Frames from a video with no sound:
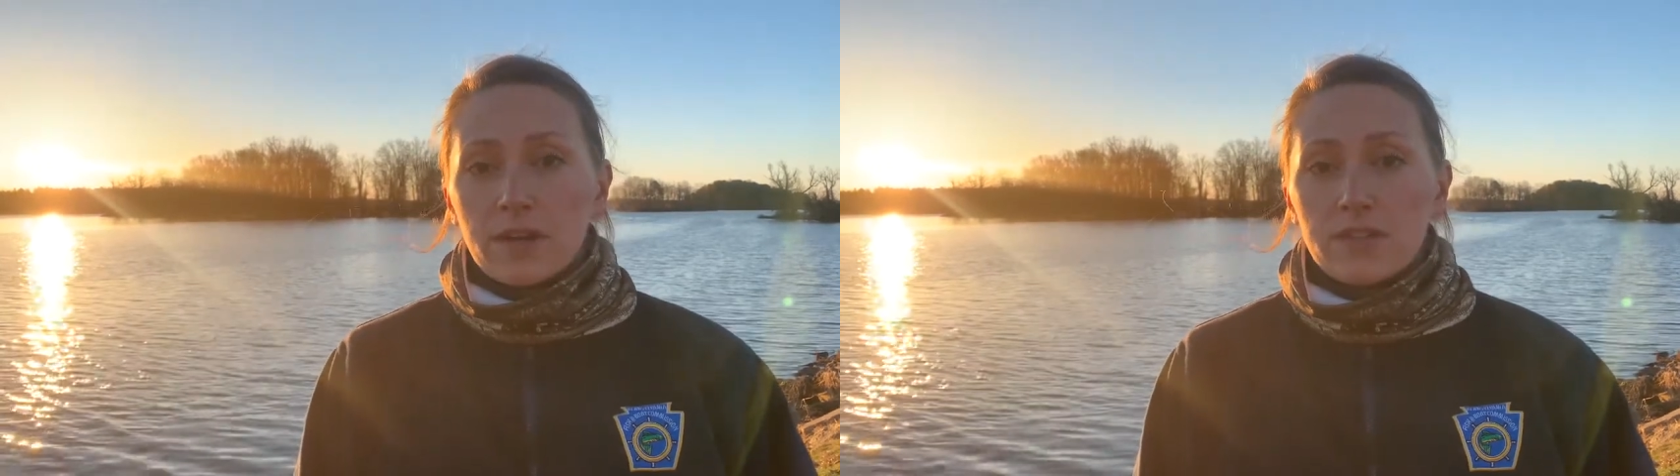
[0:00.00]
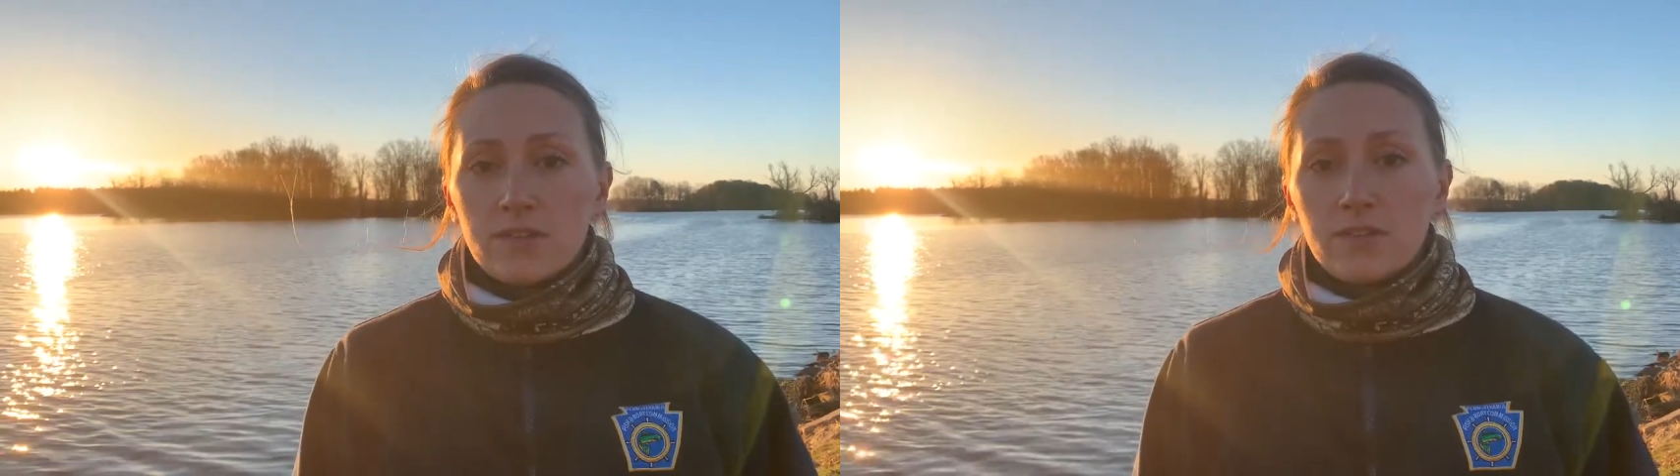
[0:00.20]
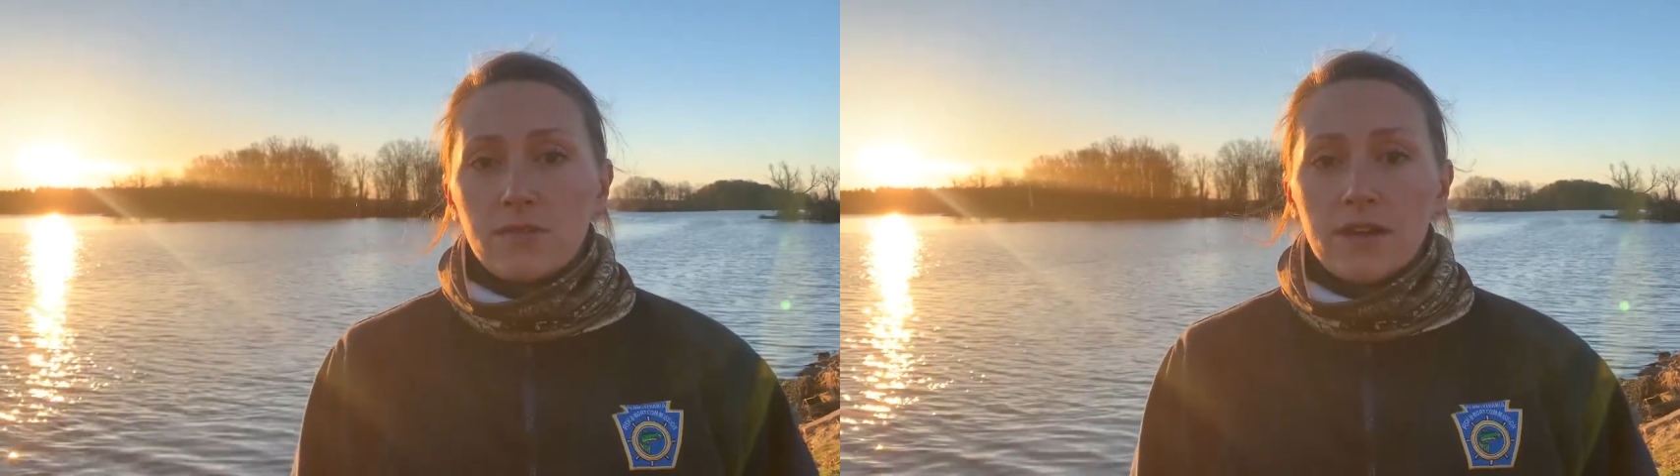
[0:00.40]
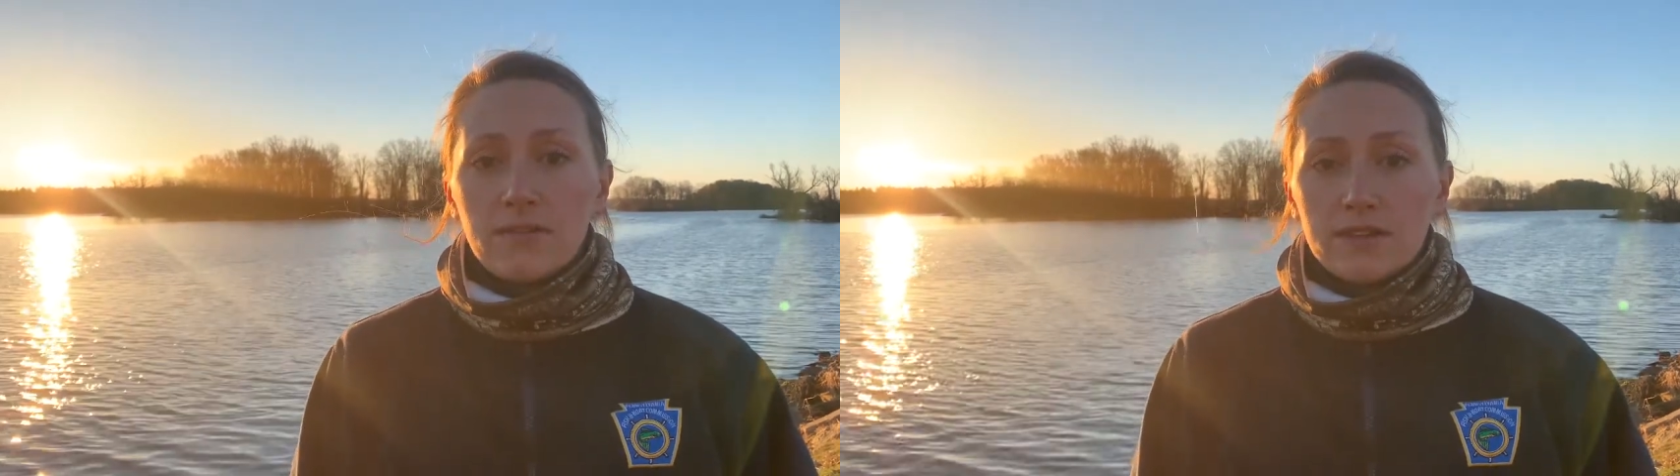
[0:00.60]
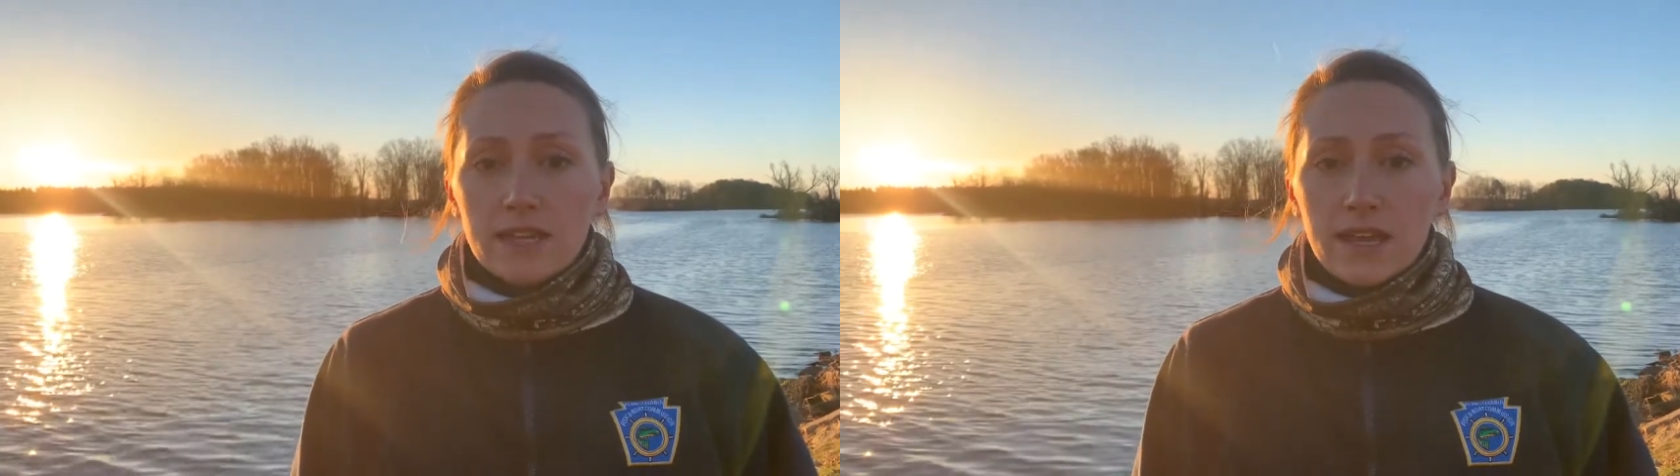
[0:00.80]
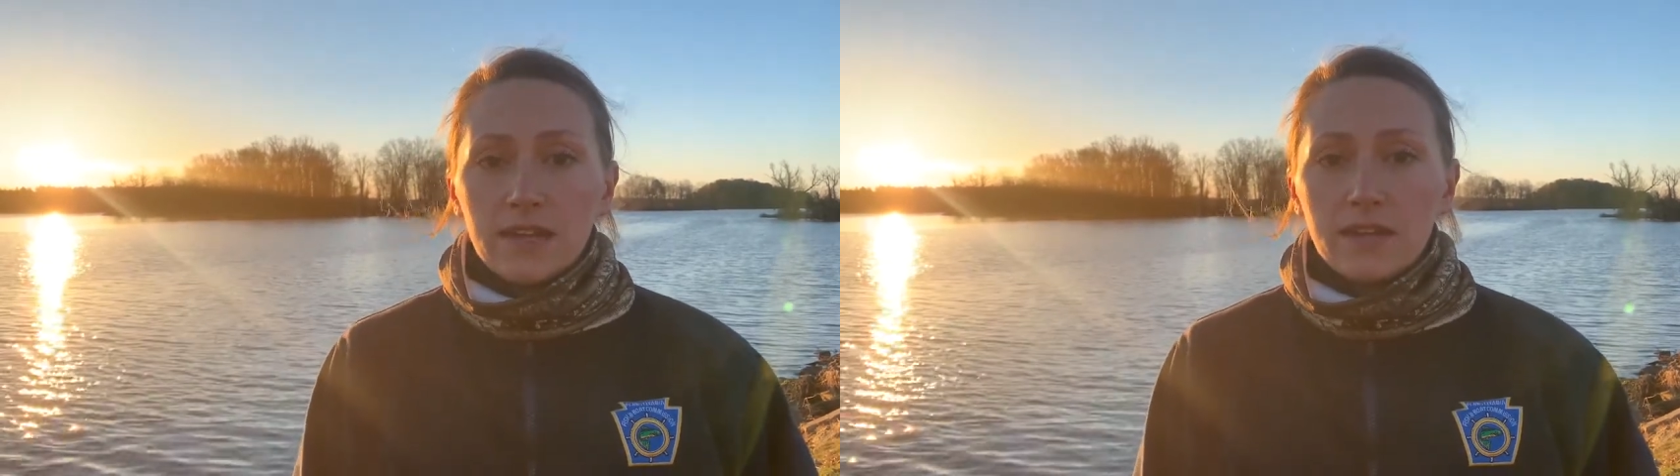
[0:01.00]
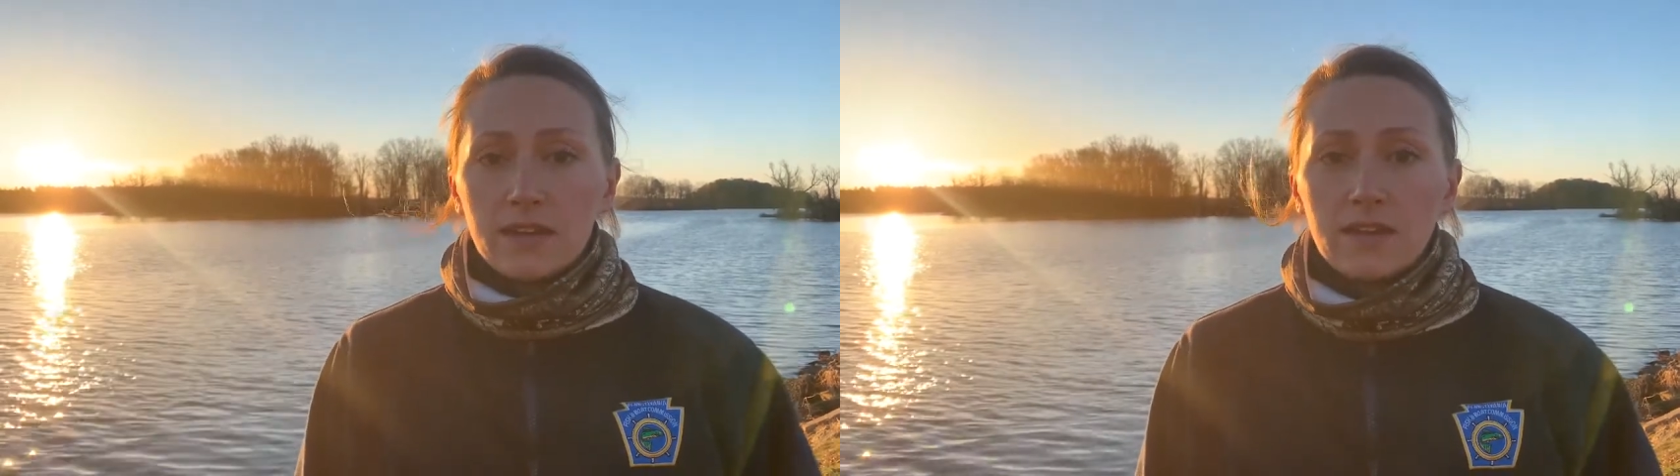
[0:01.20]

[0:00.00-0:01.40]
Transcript: I do every day.